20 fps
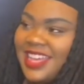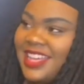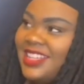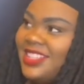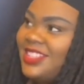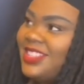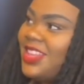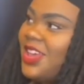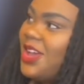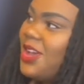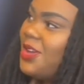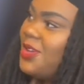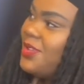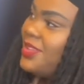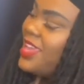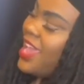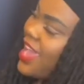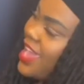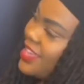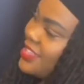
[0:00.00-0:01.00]

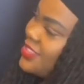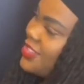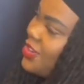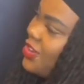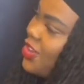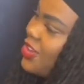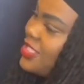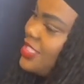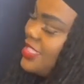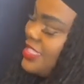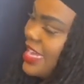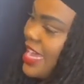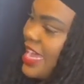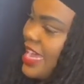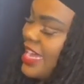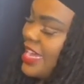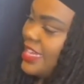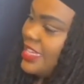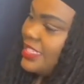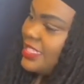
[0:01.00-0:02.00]
So lost
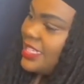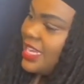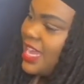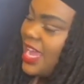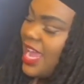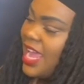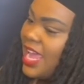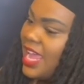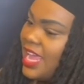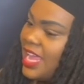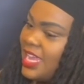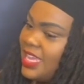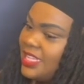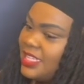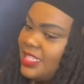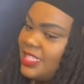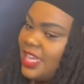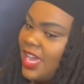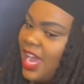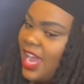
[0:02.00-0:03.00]
dad,
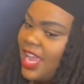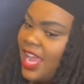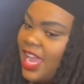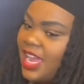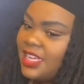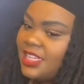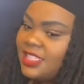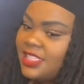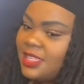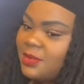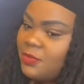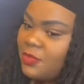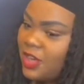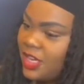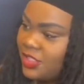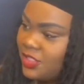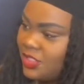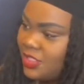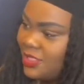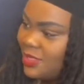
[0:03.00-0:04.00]
and I had some
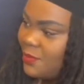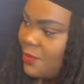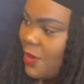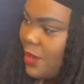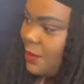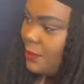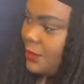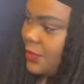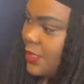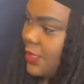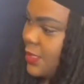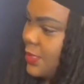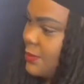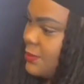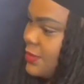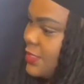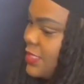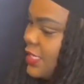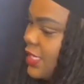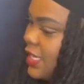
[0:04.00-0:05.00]
relationship
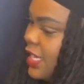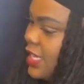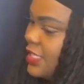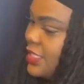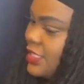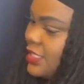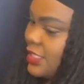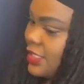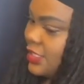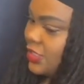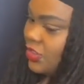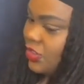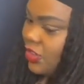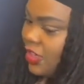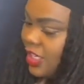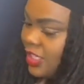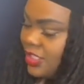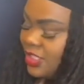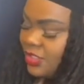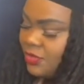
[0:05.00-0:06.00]
problems that I had
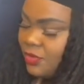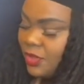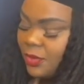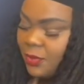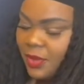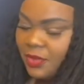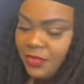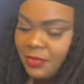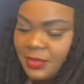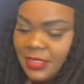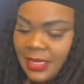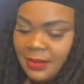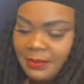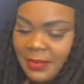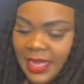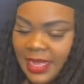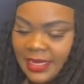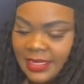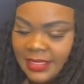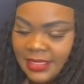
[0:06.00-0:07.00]
to run away from
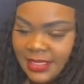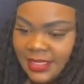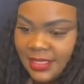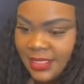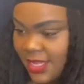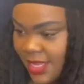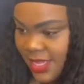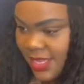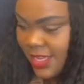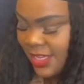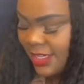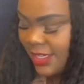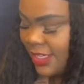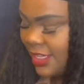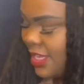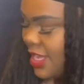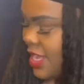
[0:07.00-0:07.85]
somebody's son.